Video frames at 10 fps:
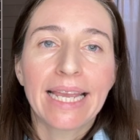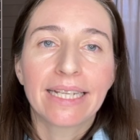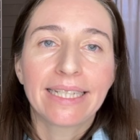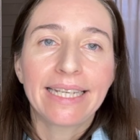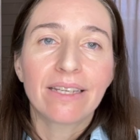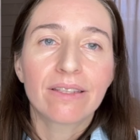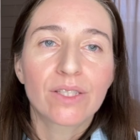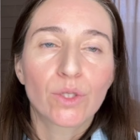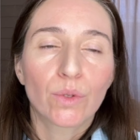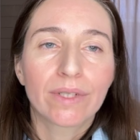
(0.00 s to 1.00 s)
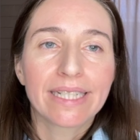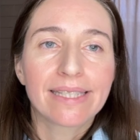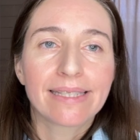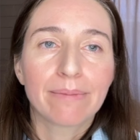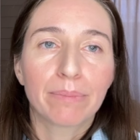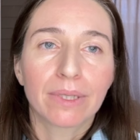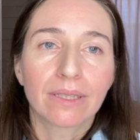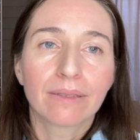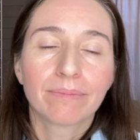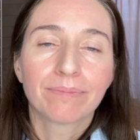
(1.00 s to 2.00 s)
And here the story is
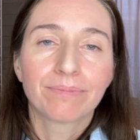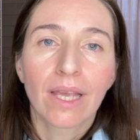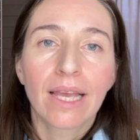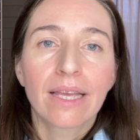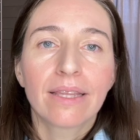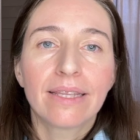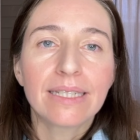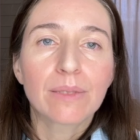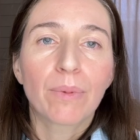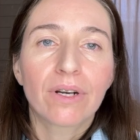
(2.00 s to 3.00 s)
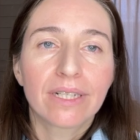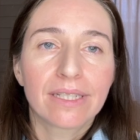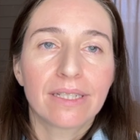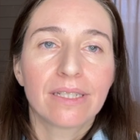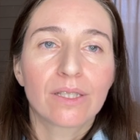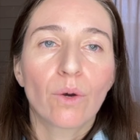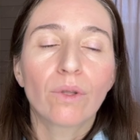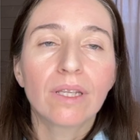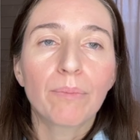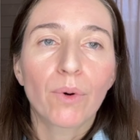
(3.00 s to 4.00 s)
simple. This part is
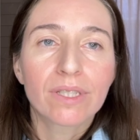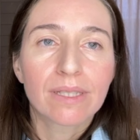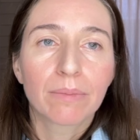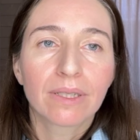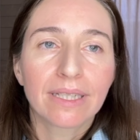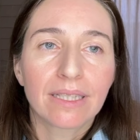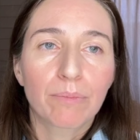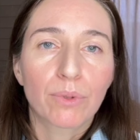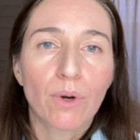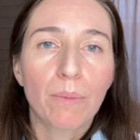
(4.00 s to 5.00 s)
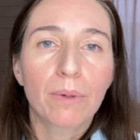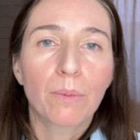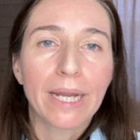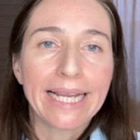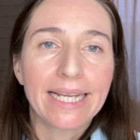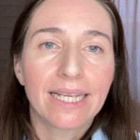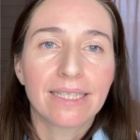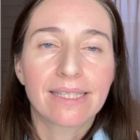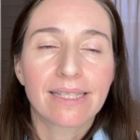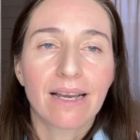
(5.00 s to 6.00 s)
only possible in a proper way
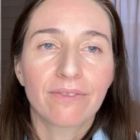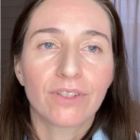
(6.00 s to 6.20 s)
inside